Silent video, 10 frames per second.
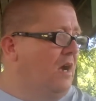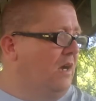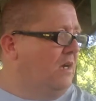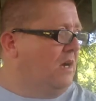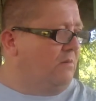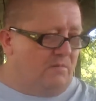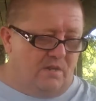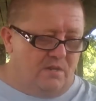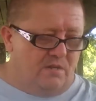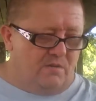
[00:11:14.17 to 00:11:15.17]
I
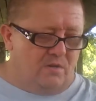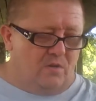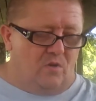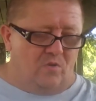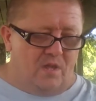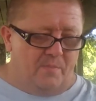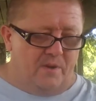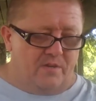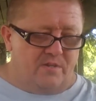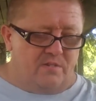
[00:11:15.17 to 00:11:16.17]
really don't know a whole lot
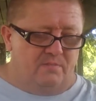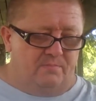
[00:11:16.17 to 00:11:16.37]
about this.